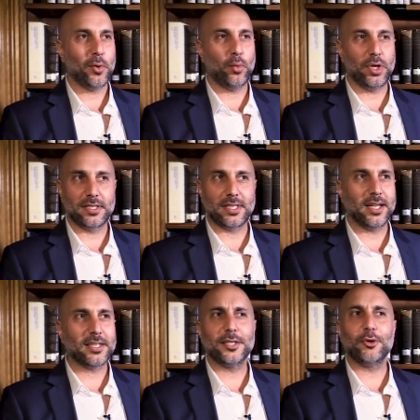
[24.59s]
We
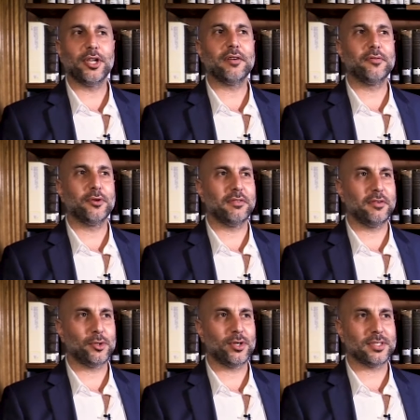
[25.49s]
selected only a few
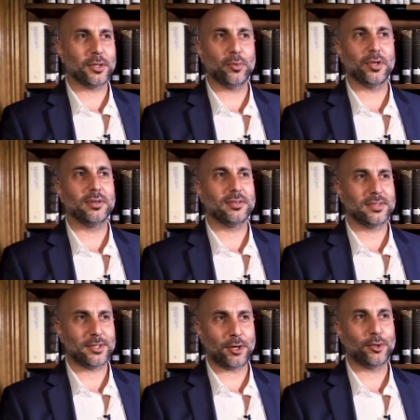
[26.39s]
individuals that will
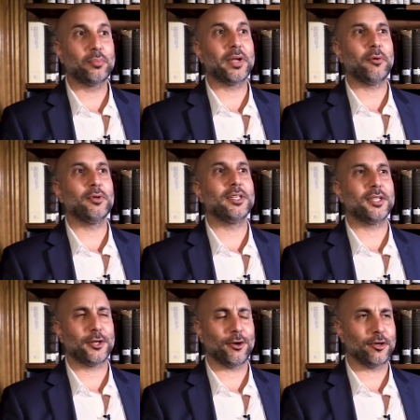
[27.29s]
start to play with the
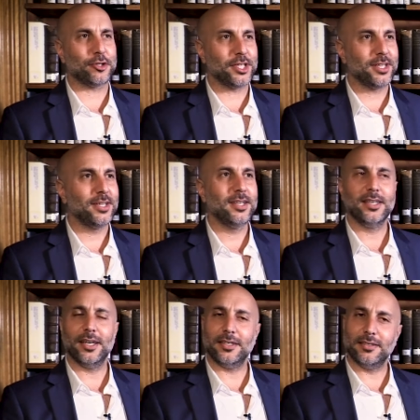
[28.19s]
technology,
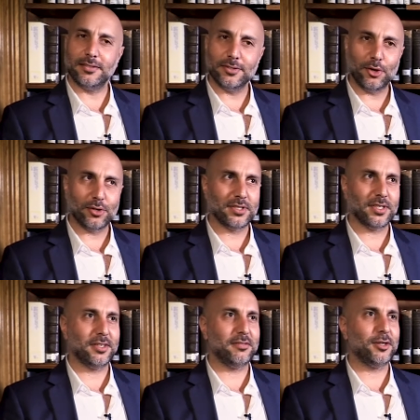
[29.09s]
and
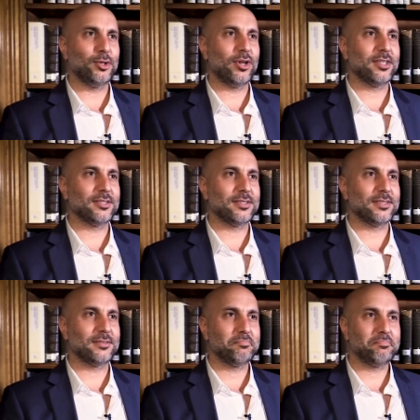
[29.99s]
those
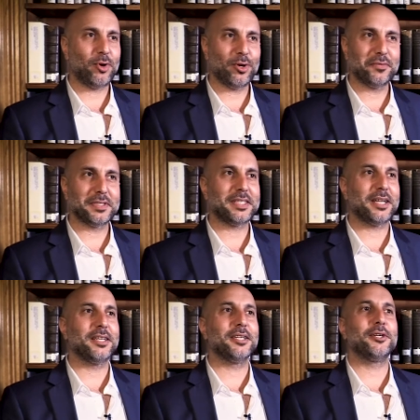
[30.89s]
individuals all of a
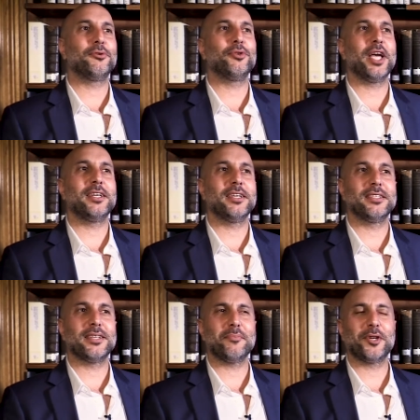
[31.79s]
sudden
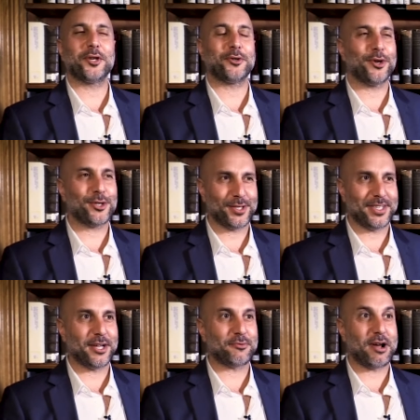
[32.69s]
created some
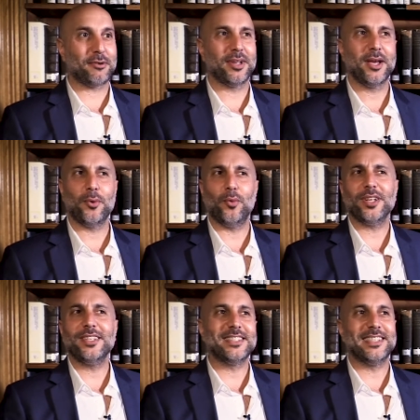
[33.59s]
curiosity around
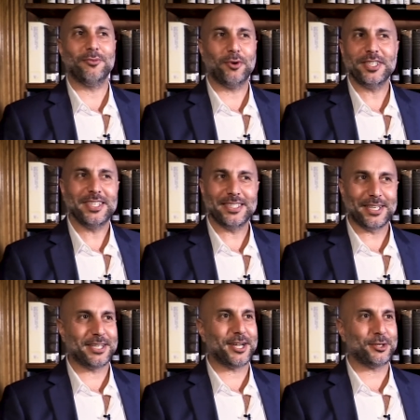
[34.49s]
what is what it is
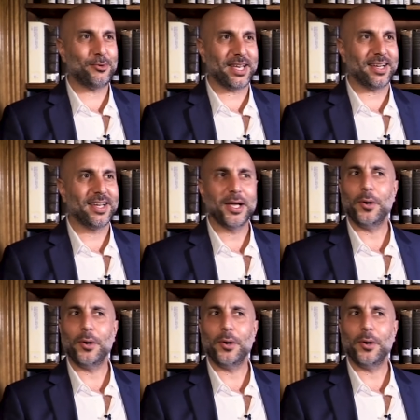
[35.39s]
that they're doing.